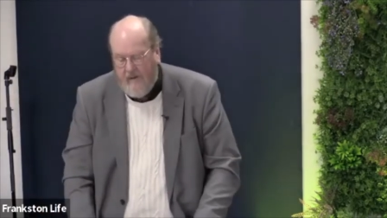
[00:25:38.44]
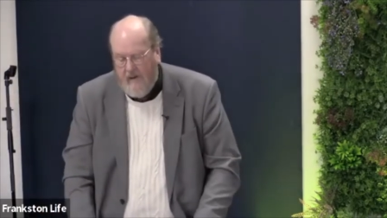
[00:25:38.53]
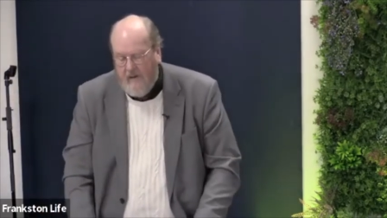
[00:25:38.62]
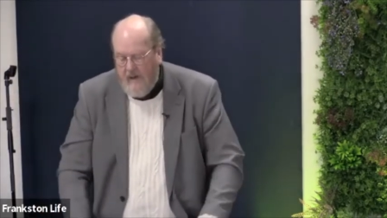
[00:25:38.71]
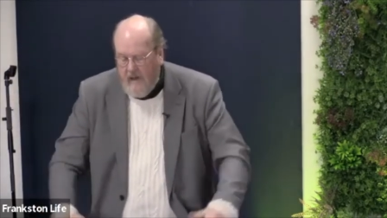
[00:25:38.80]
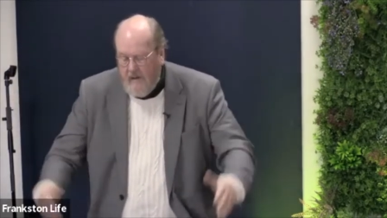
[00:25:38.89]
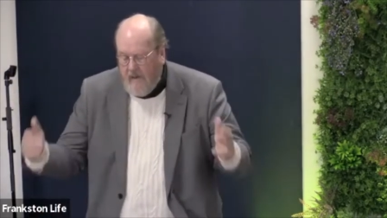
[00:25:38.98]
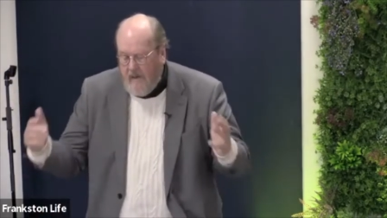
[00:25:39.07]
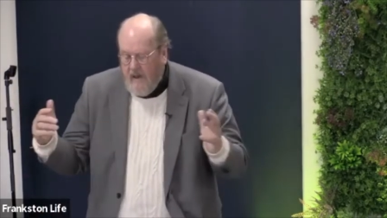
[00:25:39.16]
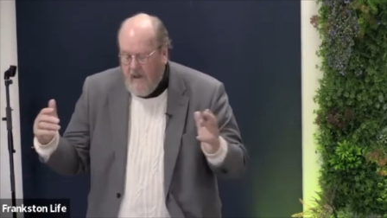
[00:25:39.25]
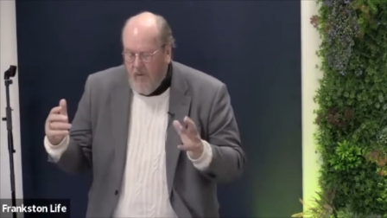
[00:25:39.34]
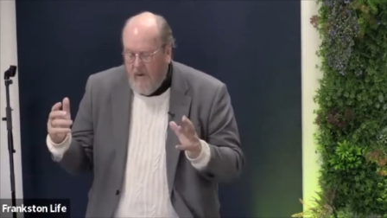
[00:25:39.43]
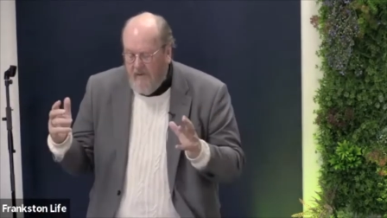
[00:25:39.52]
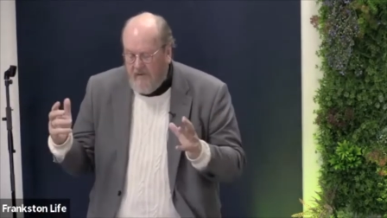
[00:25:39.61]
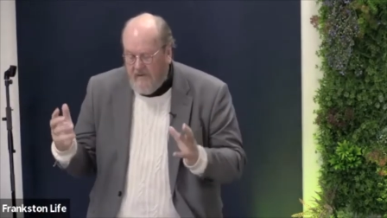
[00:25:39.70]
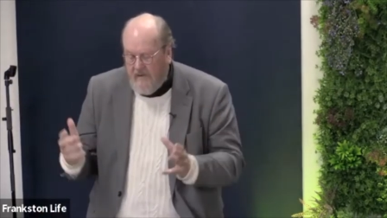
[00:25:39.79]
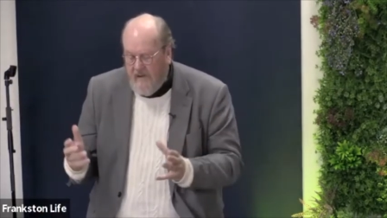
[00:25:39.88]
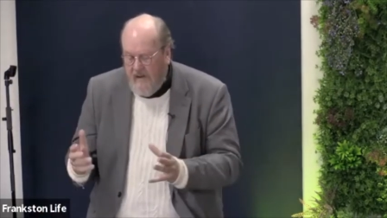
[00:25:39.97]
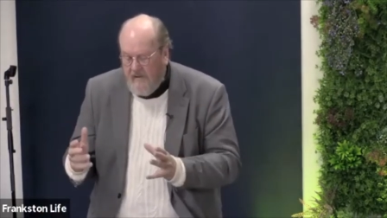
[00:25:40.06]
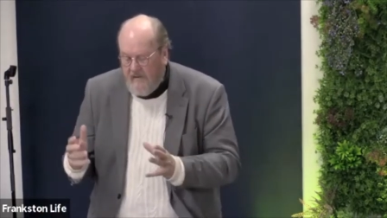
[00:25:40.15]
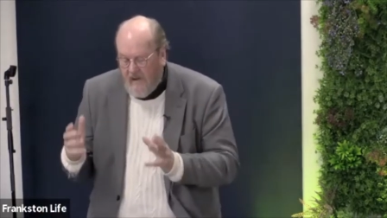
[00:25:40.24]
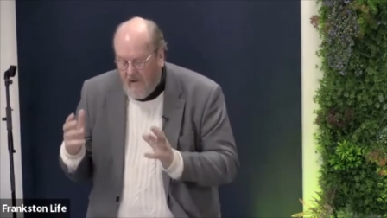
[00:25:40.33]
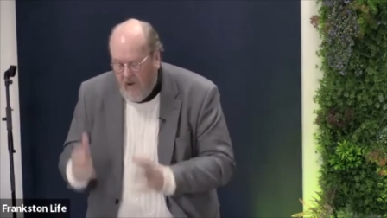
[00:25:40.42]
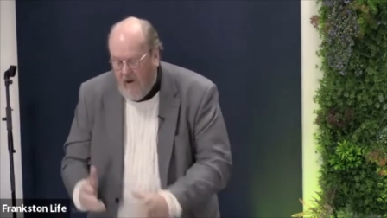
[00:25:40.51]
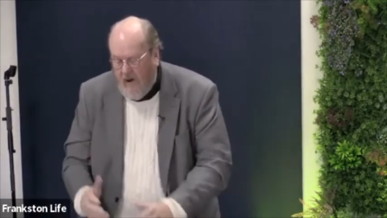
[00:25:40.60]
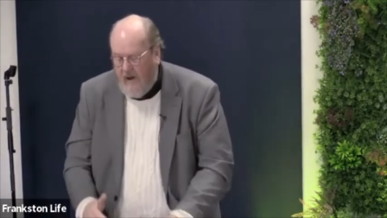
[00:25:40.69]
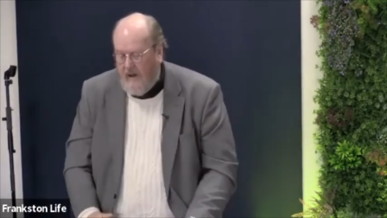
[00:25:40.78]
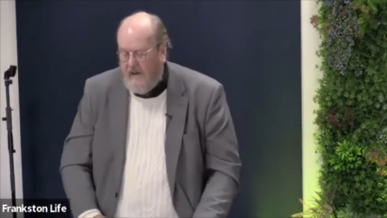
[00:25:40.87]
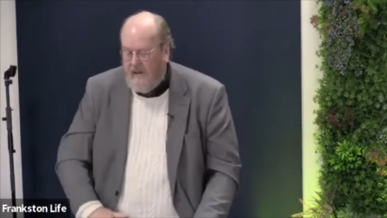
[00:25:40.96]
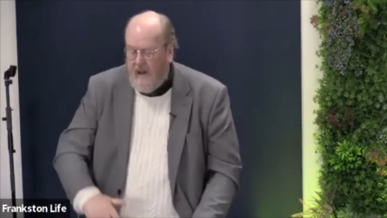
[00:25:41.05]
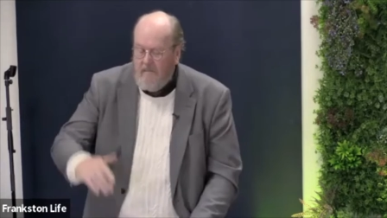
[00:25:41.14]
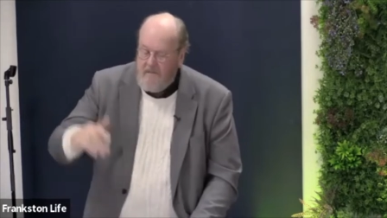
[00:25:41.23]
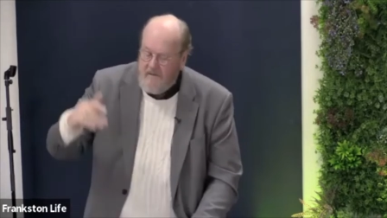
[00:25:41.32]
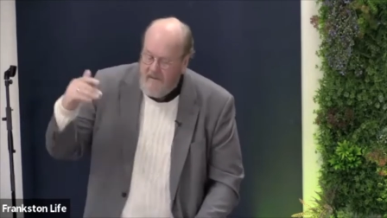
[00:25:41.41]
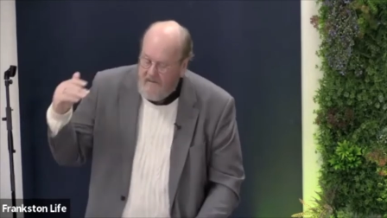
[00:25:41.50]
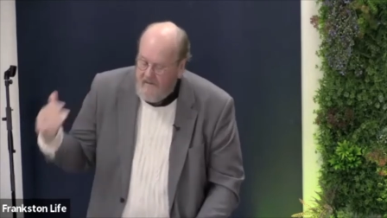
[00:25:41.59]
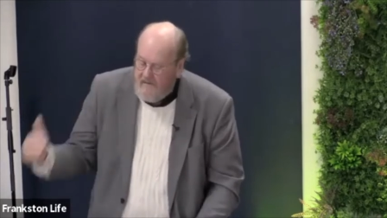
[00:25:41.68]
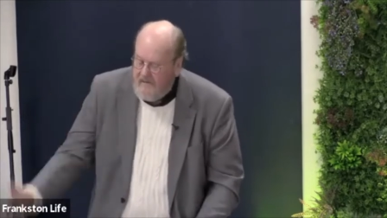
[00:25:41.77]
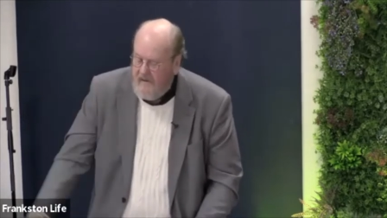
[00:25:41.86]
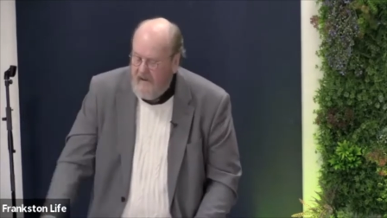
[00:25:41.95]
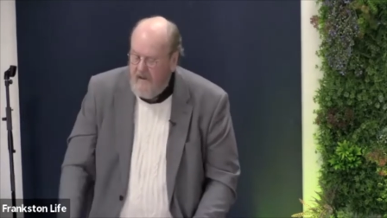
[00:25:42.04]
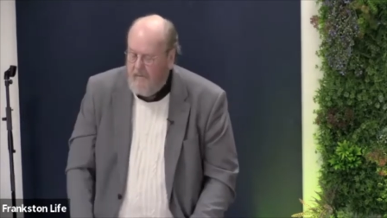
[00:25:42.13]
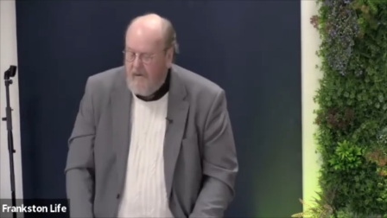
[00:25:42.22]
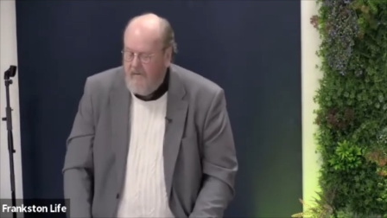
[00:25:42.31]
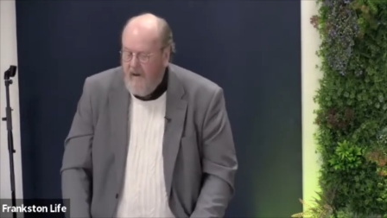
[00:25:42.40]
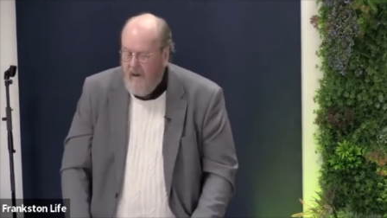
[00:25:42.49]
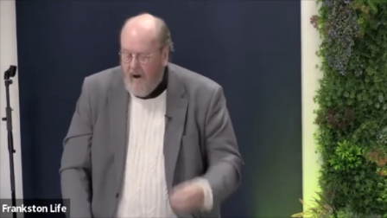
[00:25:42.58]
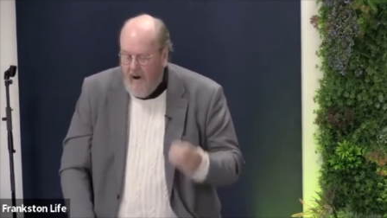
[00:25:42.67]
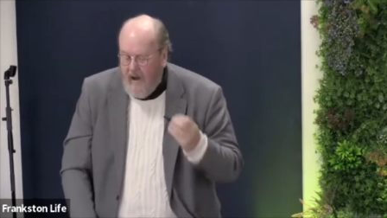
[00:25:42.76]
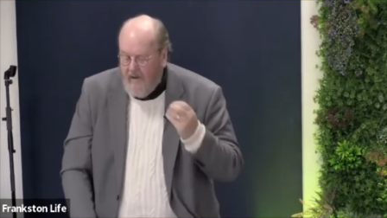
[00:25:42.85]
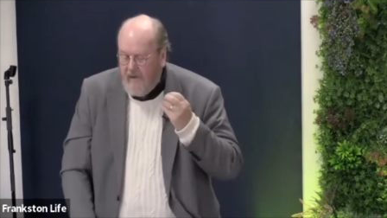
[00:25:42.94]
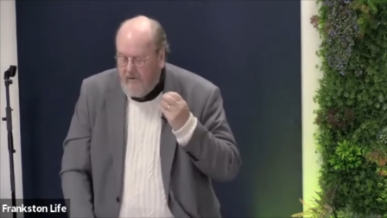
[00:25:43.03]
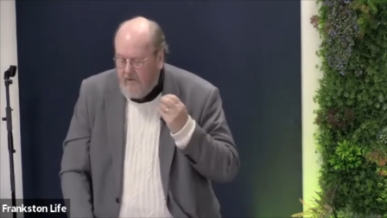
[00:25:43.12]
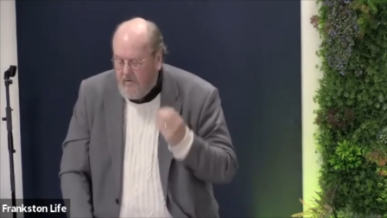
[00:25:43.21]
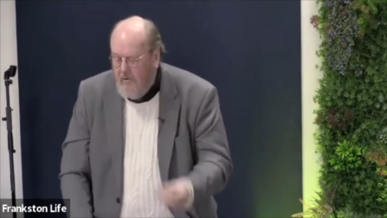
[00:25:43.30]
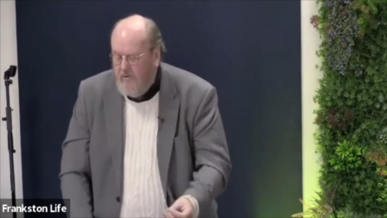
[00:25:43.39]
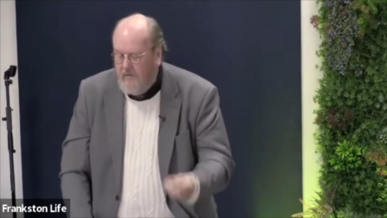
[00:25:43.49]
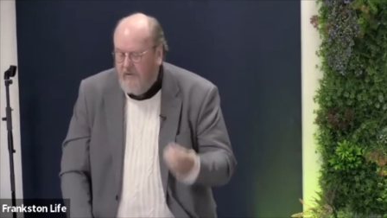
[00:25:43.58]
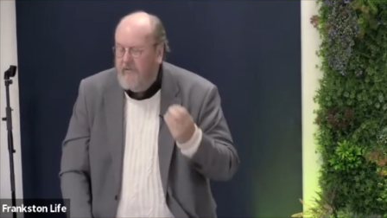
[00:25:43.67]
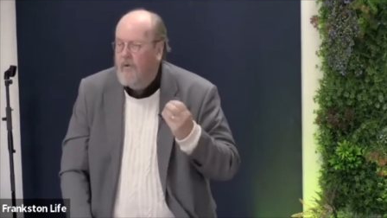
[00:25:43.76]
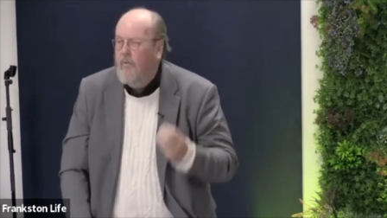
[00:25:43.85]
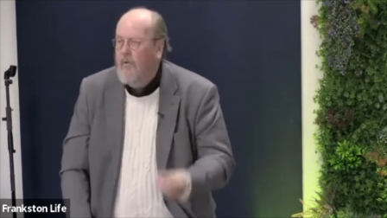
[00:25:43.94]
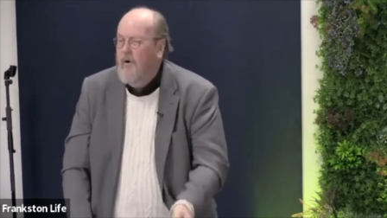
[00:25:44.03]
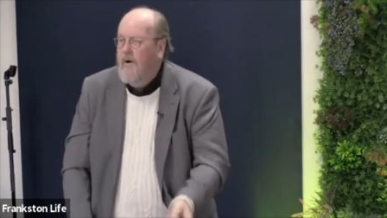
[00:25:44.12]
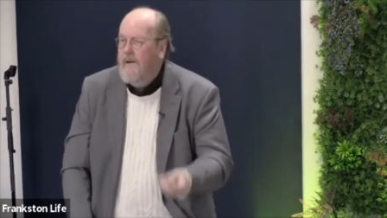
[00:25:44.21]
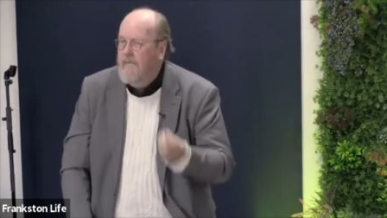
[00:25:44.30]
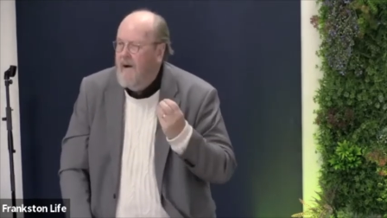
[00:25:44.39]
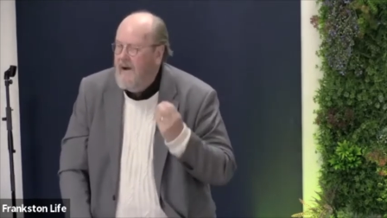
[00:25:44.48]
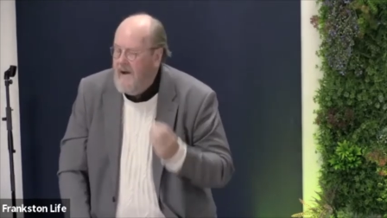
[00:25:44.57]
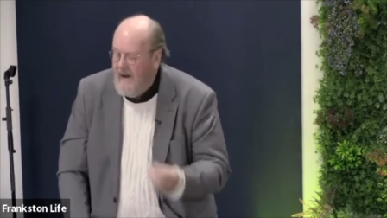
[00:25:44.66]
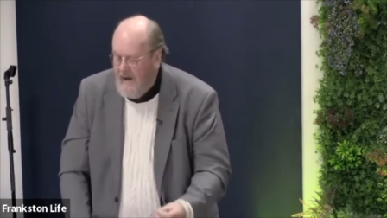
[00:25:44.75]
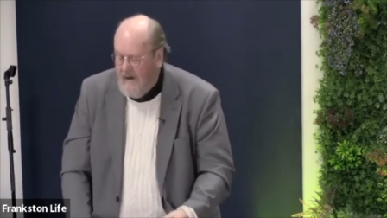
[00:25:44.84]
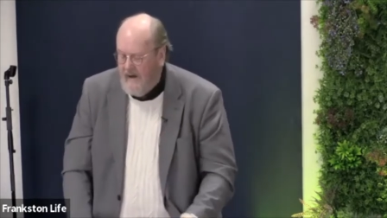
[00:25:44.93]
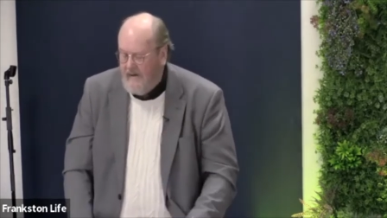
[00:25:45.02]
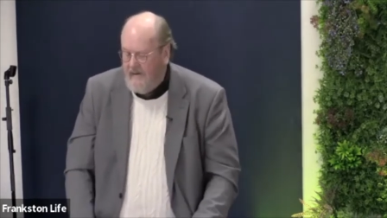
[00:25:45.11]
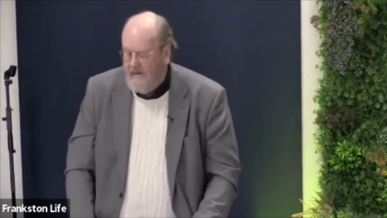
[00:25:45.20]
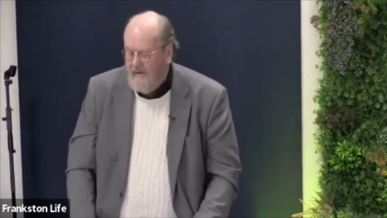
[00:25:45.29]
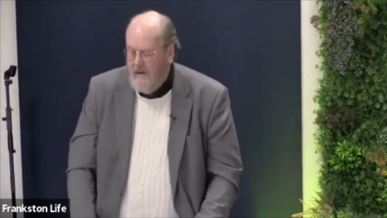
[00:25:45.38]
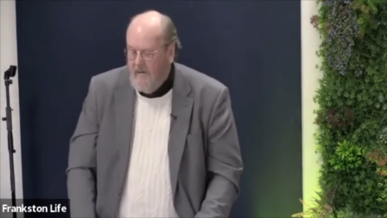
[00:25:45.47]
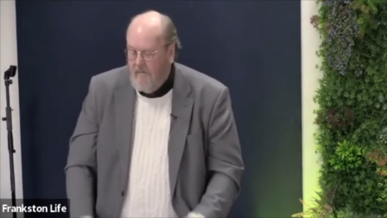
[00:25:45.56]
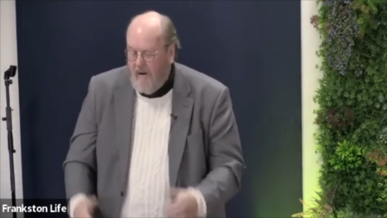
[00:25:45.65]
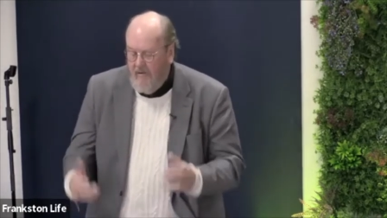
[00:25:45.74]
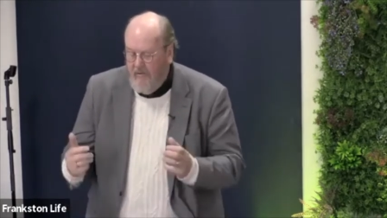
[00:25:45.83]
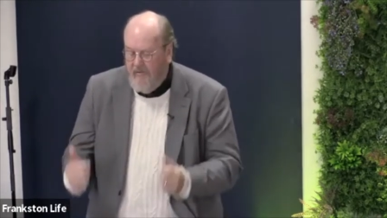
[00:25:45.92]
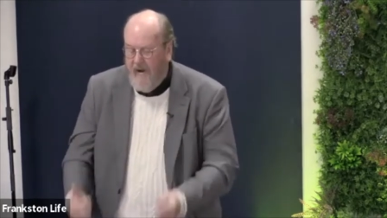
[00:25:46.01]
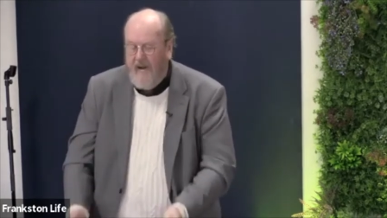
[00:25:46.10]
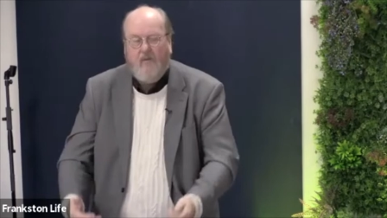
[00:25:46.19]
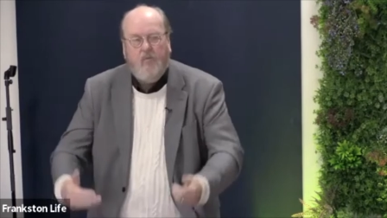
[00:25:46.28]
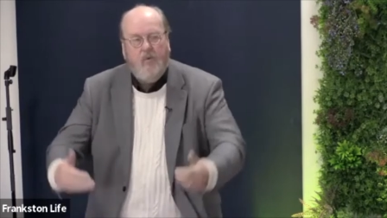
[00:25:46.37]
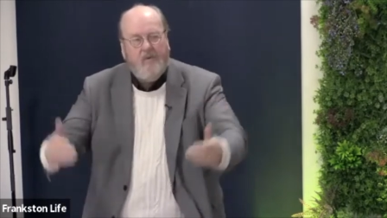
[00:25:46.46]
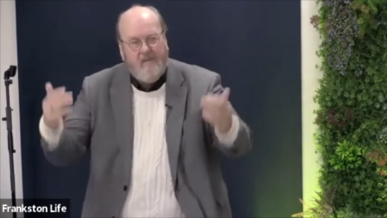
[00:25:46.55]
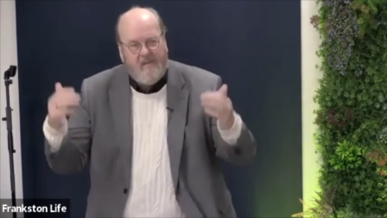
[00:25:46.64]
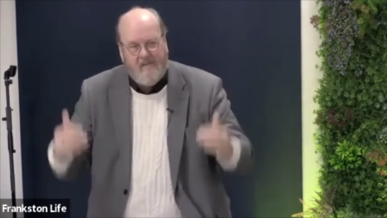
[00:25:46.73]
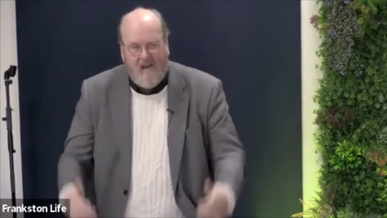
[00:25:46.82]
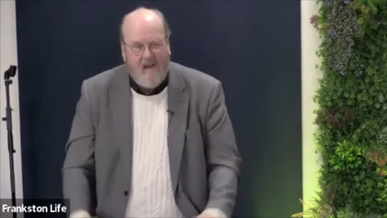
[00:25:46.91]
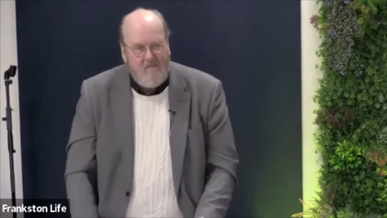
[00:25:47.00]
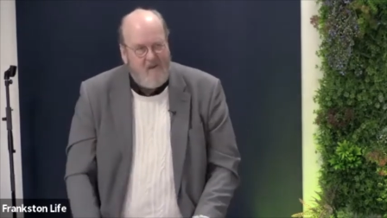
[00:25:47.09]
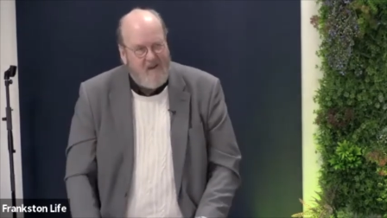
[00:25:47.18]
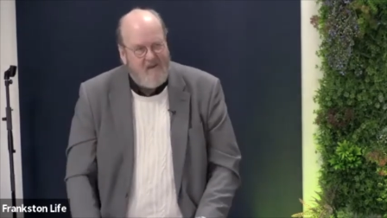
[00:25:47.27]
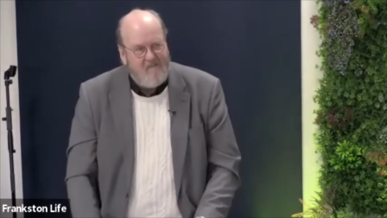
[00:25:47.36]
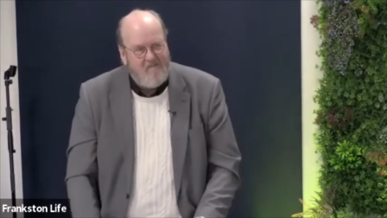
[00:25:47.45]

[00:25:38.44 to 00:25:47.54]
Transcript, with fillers: The enemy we have seen is a liar. He comes to deceive. But if I have the truth of the word in my heart, my faith will sustain me.